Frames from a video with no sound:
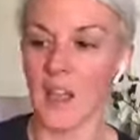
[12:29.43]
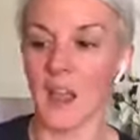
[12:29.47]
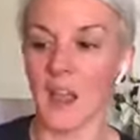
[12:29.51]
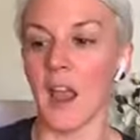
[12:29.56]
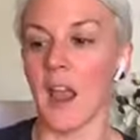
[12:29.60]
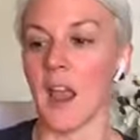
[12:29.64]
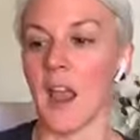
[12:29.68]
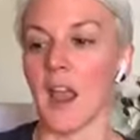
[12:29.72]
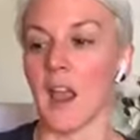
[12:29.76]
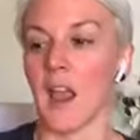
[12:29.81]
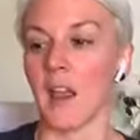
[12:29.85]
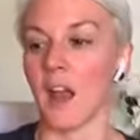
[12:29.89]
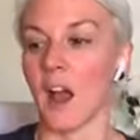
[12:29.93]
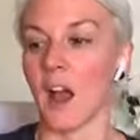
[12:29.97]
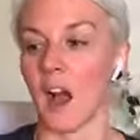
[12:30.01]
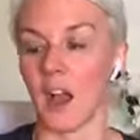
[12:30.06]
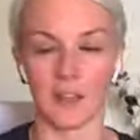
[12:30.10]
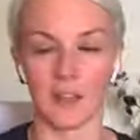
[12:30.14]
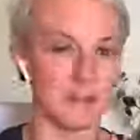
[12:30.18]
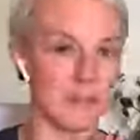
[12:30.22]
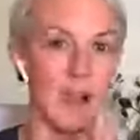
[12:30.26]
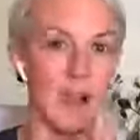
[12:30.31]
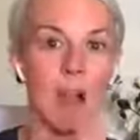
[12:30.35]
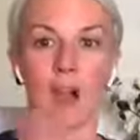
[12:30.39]
And
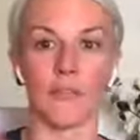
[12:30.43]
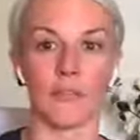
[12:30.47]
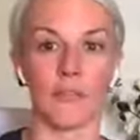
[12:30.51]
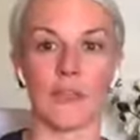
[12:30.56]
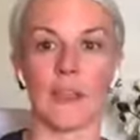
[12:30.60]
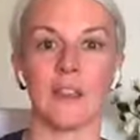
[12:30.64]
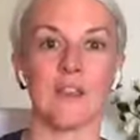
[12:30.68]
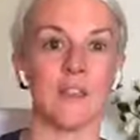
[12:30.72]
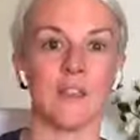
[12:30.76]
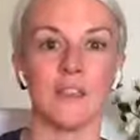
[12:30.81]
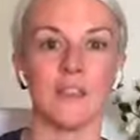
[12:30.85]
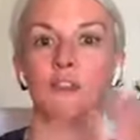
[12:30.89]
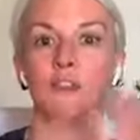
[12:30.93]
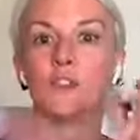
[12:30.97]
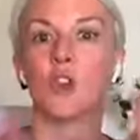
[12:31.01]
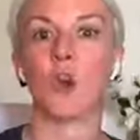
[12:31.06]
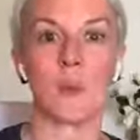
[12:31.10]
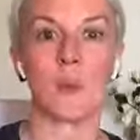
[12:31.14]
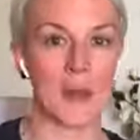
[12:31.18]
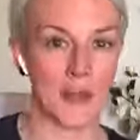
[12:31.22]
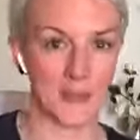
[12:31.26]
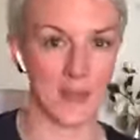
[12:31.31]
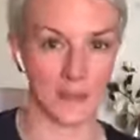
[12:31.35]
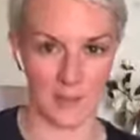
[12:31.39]
I laugh even if
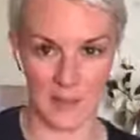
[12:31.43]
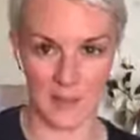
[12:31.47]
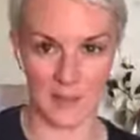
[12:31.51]
nobody else